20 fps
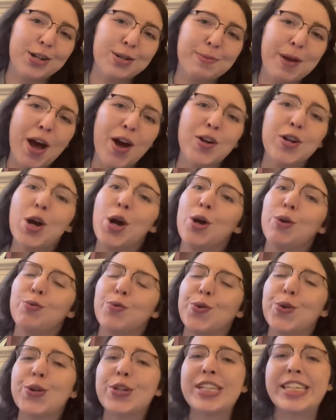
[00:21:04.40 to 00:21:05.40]
about
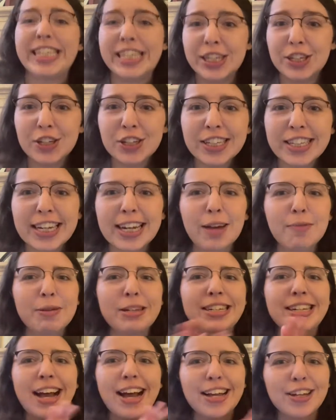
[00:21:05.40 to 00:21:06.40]
for years, and I've
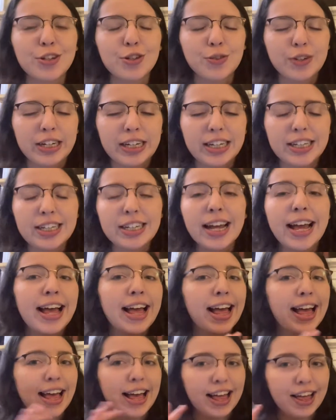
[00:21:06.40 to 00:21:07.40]
been dying to read it
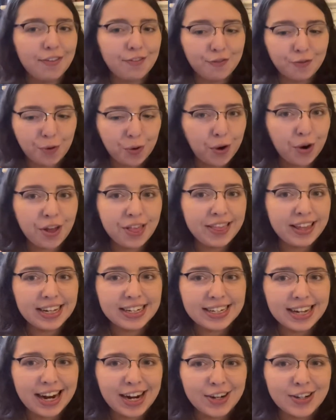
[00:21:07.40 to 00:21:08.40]
for the
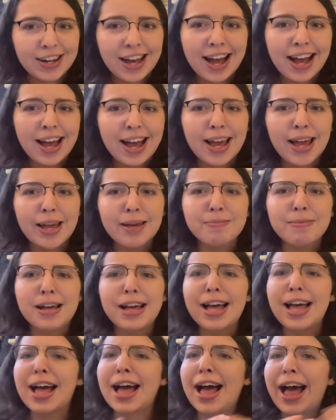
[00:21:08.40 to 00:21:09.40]
entire time.
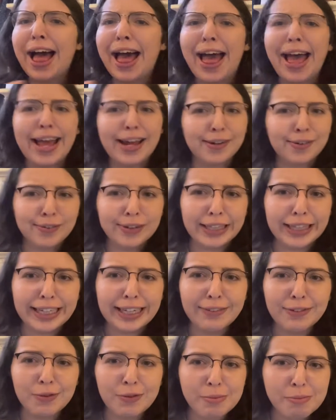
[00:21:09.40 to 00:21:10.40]
I don't really
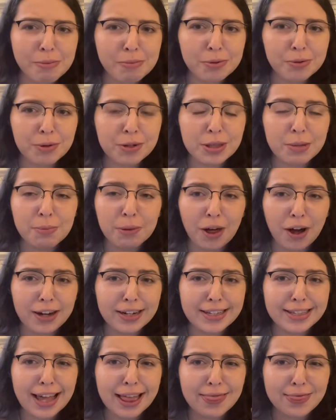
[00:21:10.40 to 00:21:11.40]
even remember what the plot
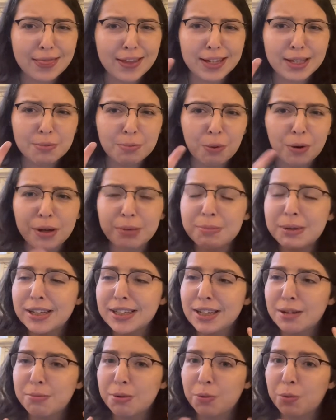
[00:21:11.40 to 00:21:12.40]
is at this point because
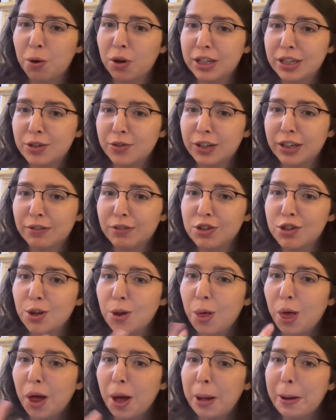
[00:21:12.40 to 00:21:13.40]
I've been wanting to read it for so
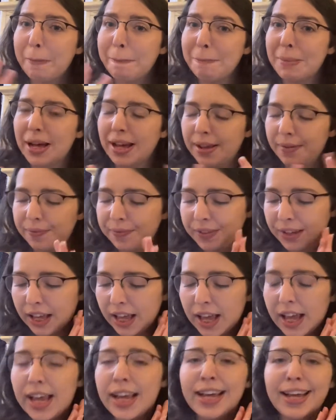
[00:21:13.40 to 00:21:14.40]
long, but
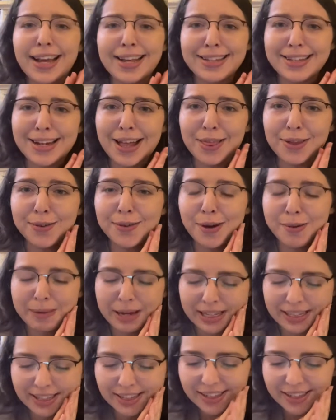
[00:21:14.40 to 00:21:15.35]
it's another romance.